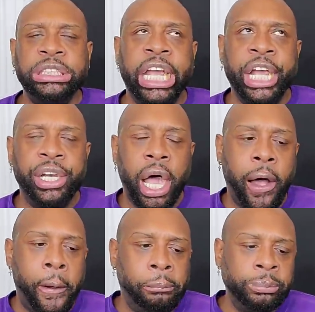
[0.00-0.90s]
And
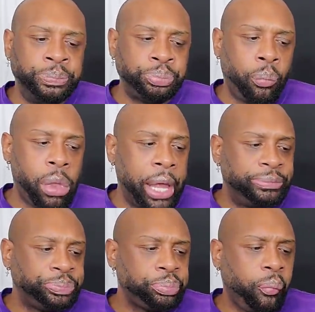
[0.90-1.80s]
um
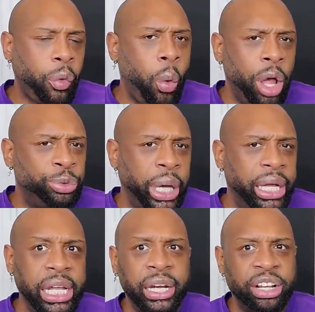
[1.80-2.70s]
what was we
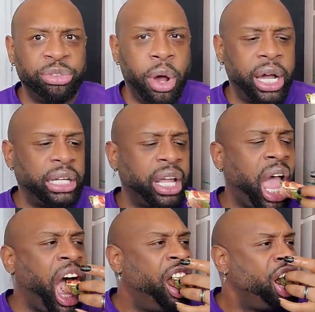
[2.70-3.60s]
at? International Market, I think.